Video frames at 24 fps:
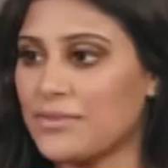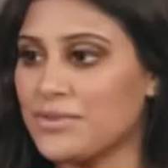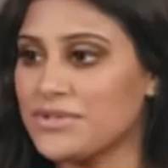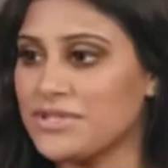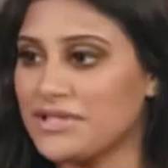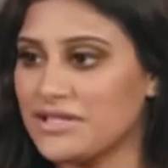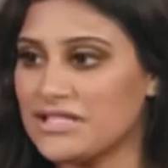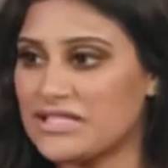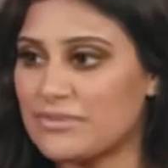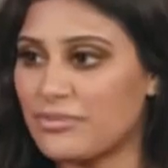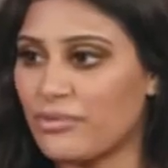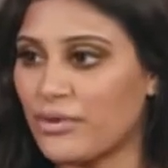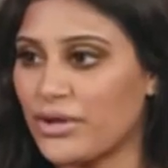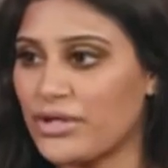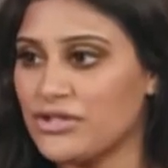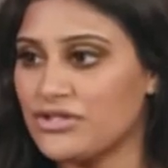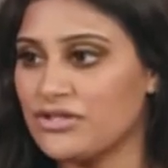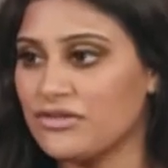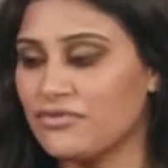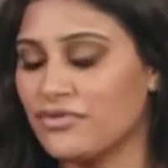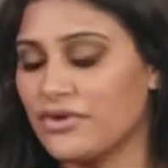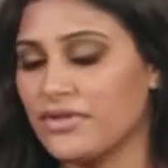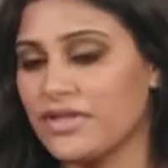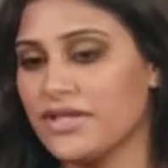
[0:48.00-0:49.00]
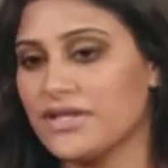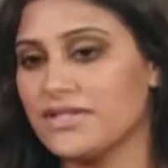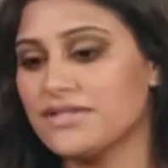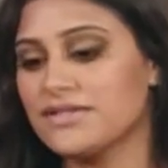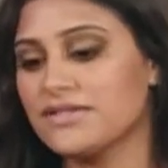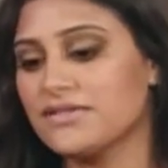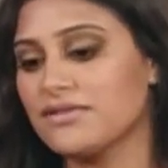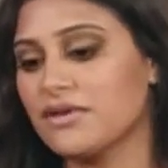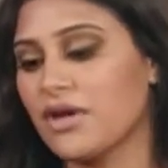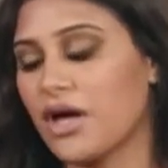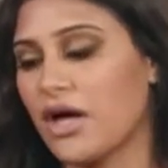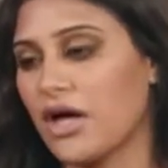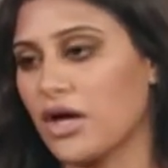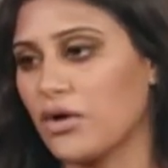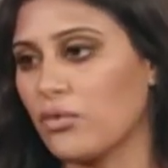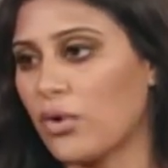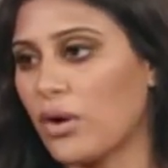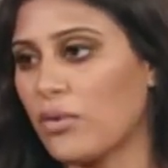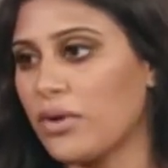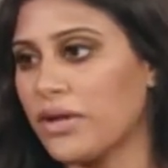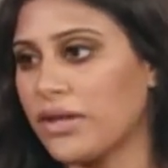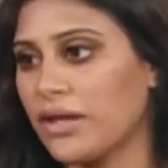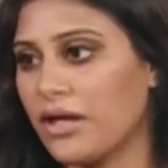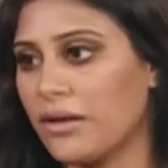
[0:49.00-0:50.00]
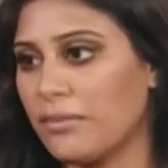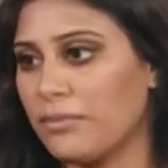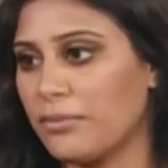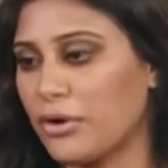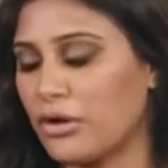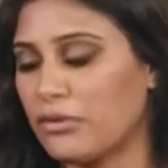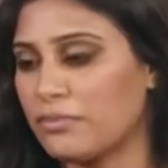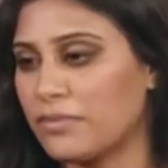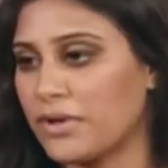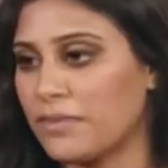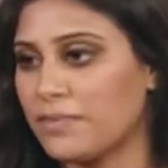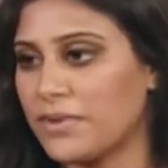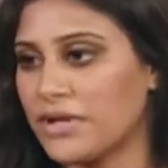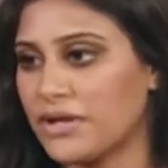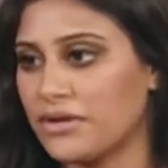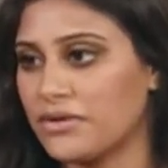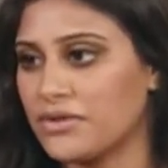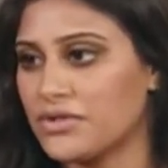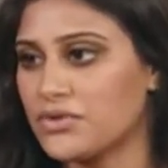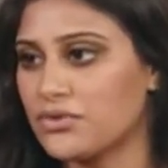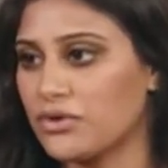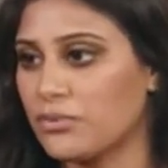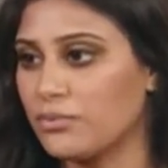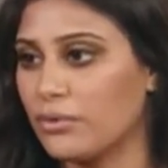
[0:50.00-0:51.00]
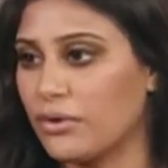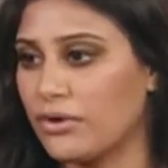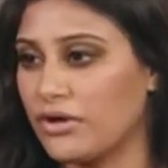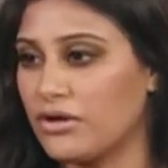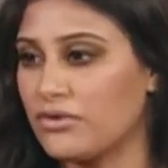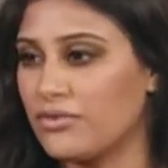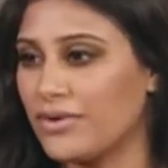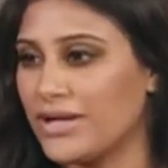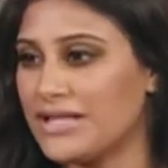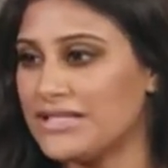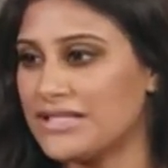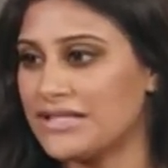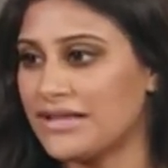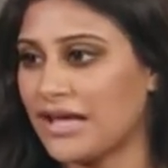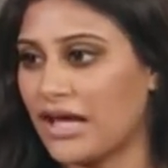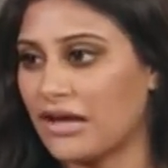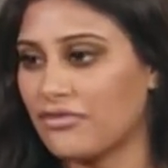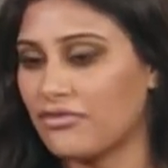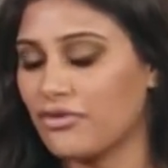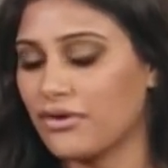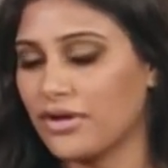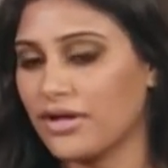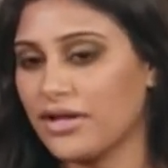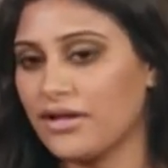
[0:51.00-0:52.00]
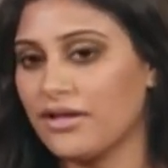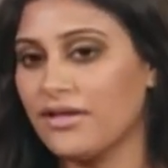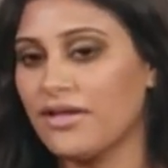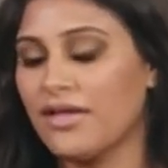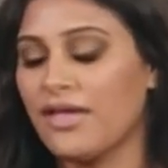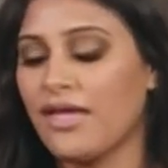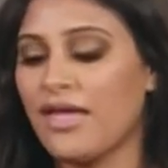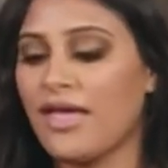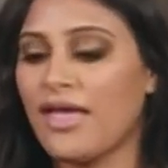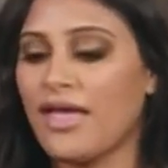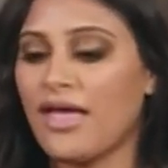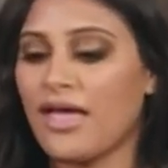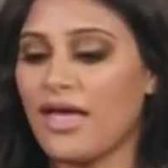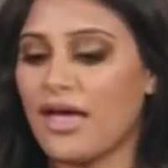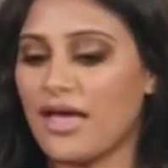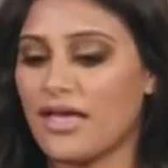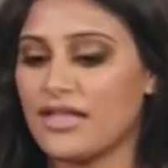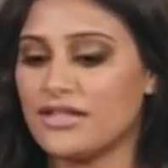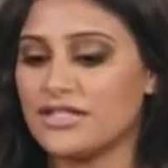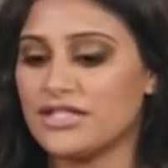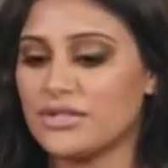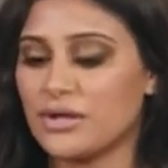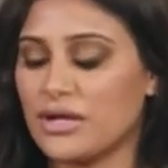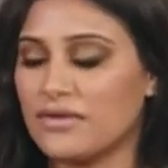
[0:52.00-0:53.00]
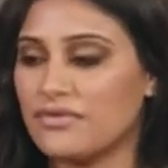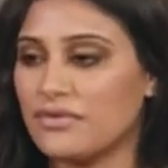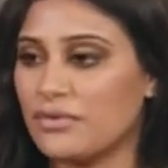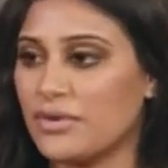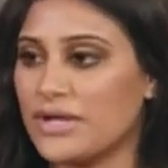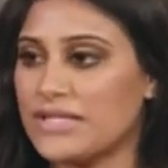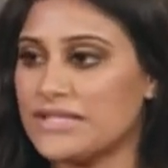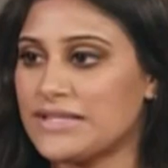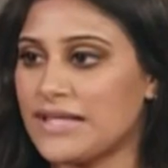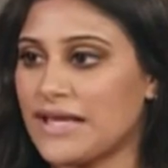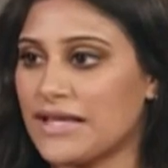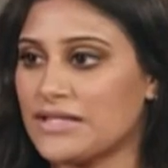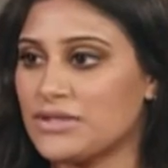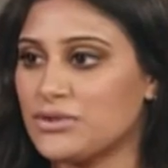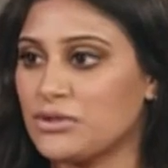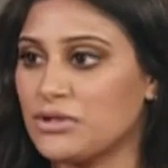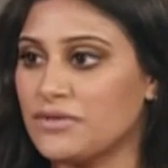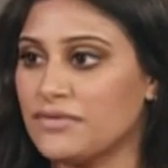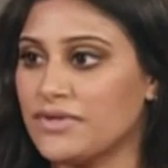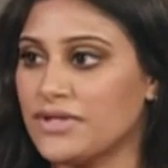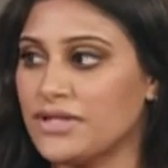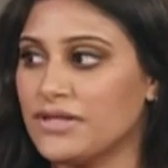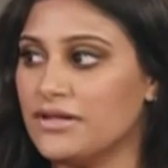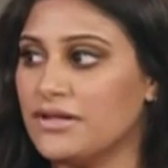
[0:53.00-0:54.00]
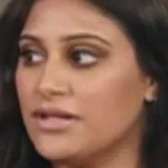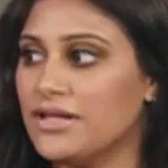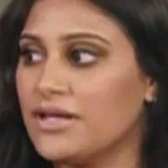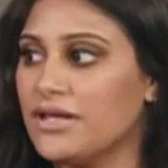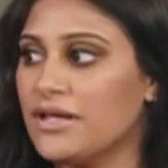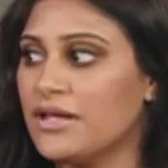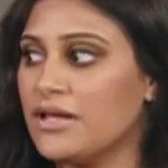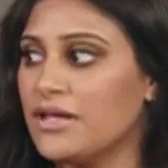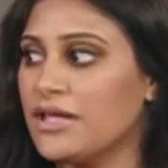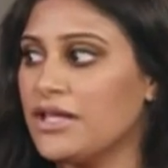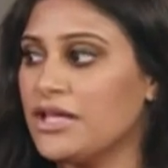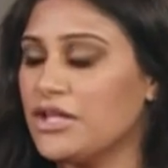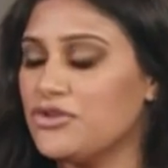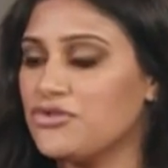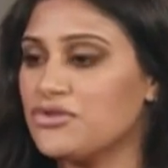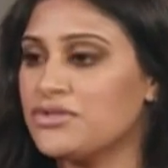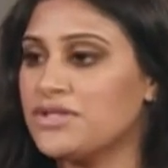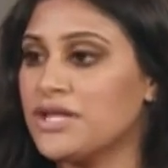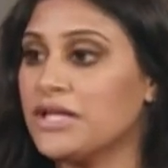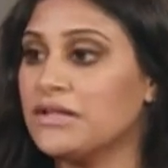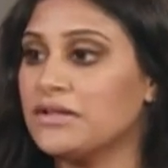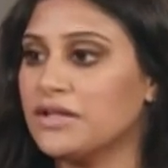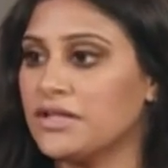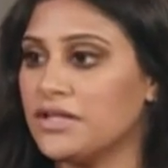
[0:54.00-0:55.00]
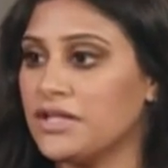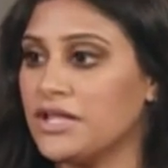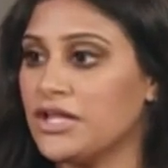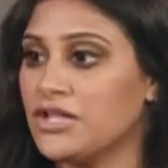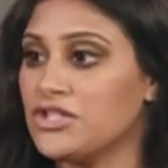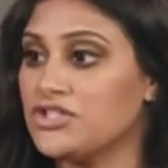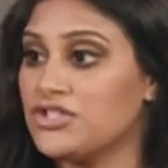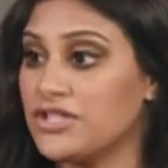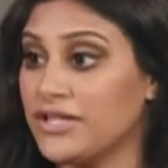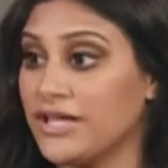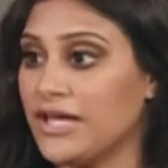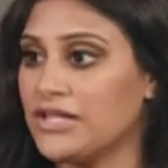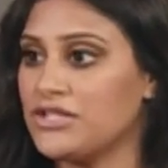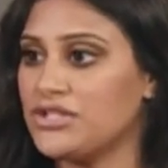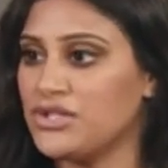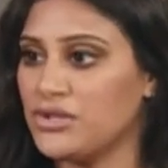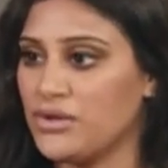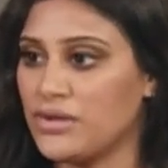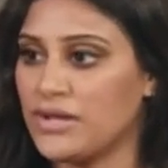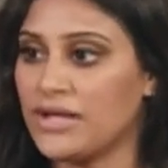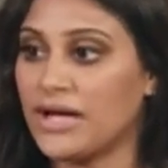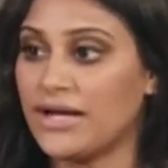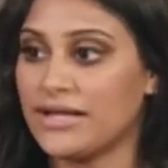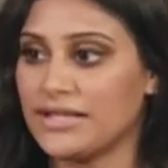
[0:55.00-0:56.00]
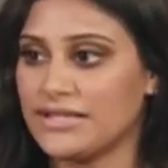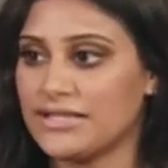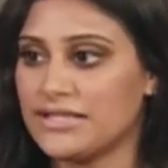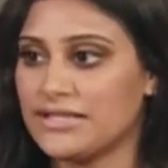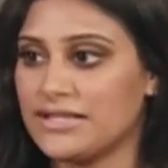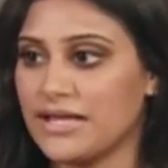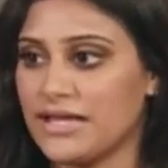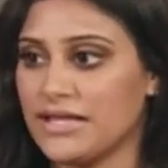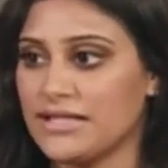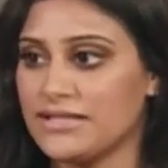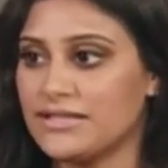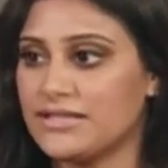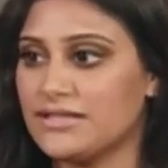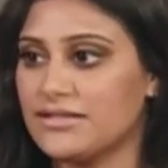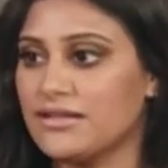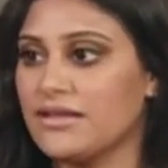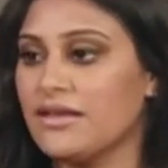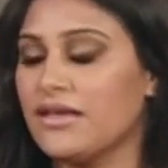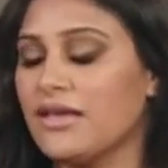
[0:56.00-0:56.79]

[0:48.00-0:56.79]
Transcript: was the inspiration for this. Uh, growing up, both my parents were born and raised in Africa and so I've always had sort of an interesting lineage to get to the United States.